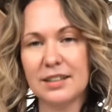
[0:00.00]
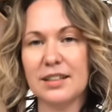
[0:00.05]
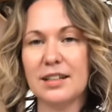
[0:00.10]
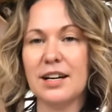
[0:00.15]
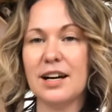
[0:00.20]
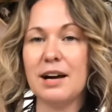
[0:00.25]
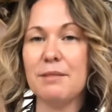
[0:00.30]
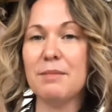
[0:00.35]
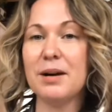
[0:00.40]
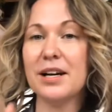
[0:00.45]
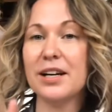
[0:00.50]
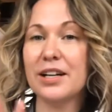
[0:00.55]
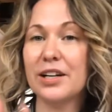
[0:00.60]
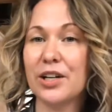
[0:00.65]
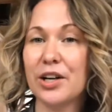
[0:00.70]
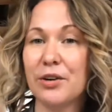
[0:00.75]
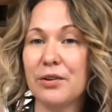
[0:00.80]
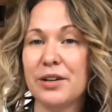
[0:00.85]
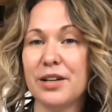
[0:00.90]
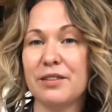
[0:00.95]
not going to
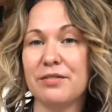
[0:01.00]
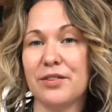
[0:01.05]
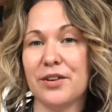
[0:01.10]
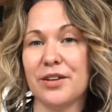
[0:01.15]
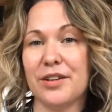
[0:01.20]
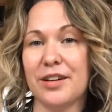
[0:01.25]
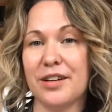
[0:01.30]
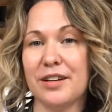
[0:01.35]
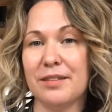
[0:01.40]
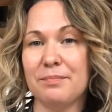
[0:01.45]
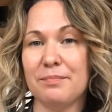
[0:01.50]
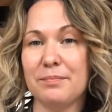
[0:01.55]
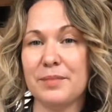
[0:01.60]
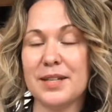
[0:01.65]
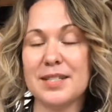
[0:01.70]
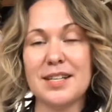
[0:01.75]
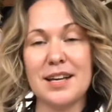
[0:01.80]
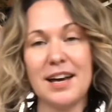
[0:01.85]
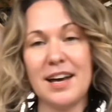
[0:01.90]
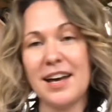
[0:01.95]
go any further
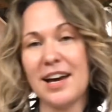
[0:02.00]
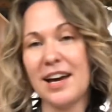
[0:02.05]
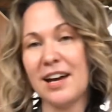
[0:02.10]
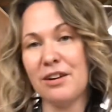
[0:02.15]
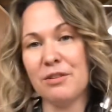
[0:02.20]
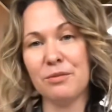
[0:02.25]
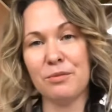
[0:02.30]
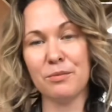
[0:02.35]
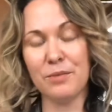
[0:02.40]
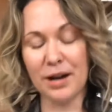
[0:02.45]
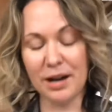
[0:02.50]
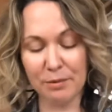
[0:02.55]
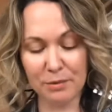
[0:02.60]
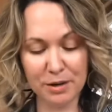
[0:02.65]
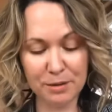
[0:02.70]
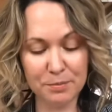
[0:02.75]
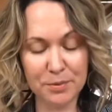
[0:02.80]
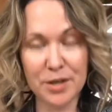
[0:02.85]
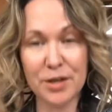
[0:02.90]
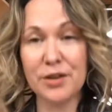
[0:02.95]
because I want
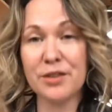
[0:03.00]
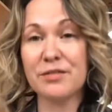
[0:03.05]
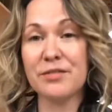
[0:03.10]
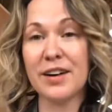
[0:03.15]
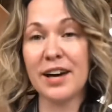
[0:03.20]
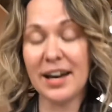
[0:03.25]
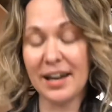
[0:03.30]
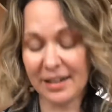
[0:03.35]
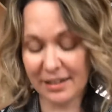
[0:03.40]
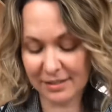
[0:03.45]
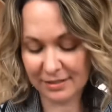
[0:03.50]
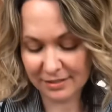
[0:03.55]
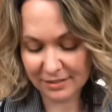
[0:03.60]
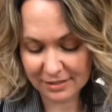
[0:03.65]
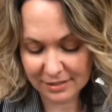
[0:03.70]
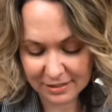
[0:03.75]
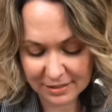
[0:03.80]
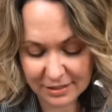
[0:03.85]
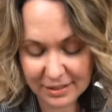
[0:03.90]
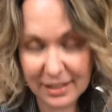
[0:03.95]
to purify
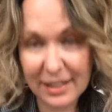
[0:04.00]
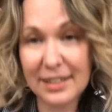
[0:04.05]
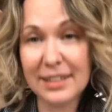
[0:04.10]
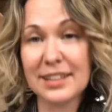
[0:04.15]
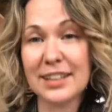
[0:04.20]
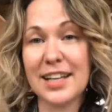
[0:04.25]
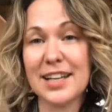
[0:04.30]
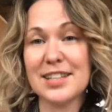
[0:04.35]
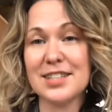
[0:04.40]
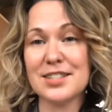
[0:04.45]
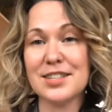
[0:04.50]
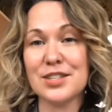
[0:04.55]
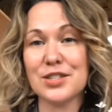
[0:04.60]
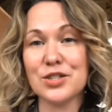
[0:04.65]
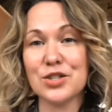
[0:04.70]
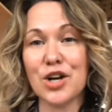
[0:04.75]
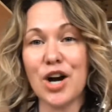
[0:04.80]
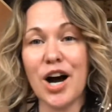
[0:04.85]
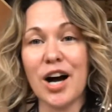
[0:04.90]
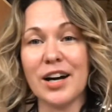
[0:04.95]
and cleanse this
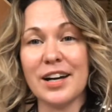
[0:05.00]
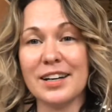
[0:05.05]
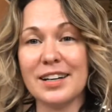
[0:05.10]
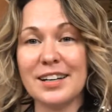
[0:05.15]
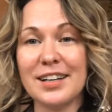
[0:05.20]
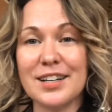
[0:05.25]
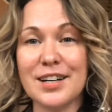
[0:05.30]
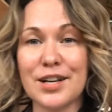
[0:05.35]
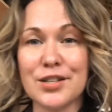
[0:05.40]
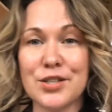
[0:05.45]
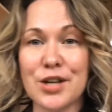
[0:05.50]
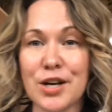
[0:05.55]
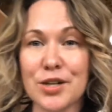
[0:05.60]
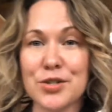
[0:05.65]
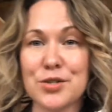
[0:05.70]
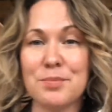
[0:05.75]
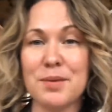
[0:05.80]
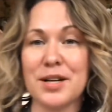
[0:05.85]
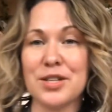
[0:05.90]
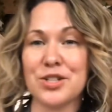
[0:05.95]
talk and not talk too
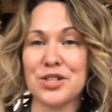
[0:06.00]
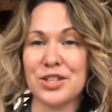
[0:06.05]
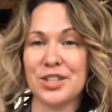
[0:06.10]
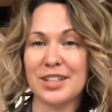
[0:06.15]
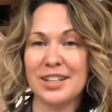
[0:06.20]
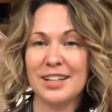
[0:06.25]
much.